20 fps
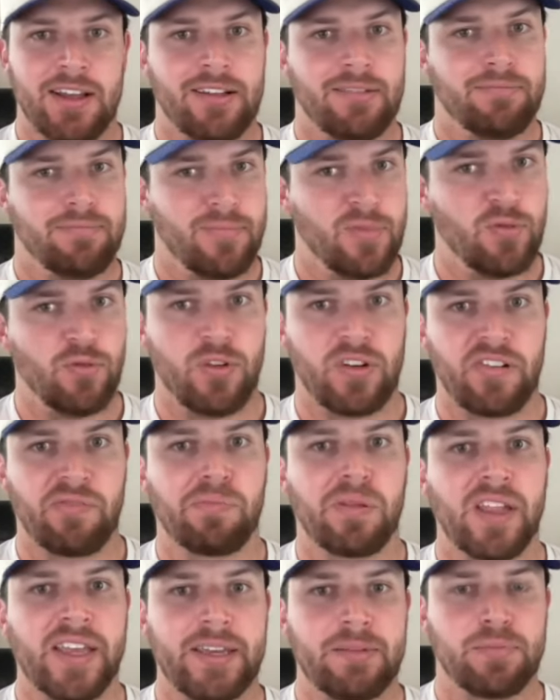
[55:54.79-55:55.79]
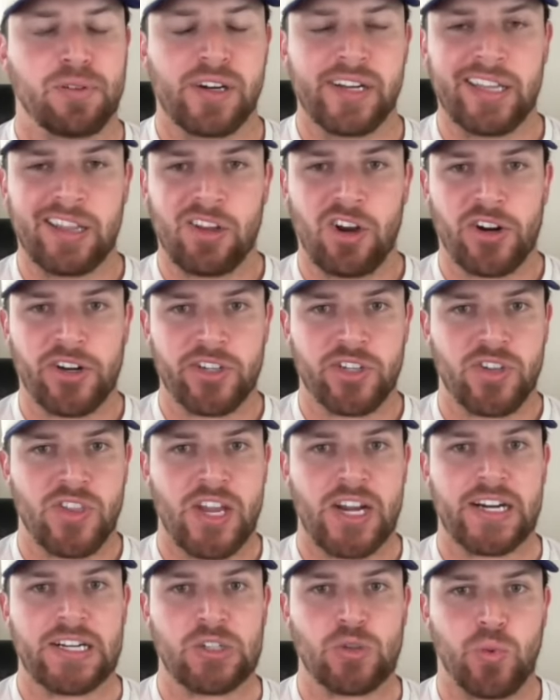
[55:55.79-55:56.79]
uh, would have played pretty large
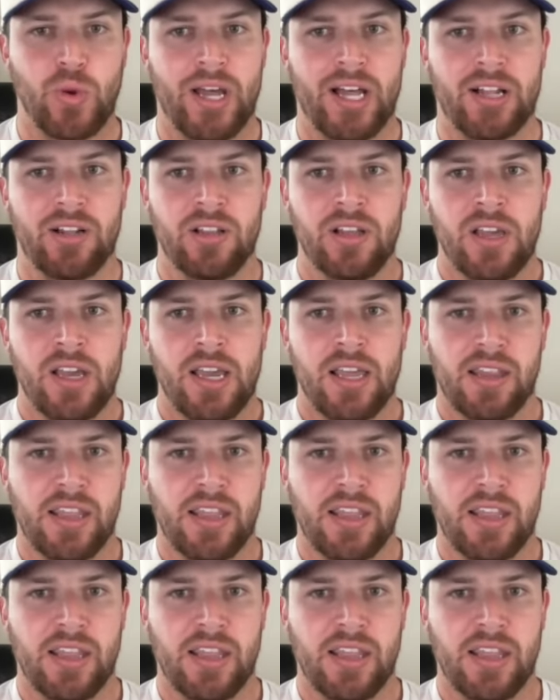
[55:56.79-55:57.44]
there as well.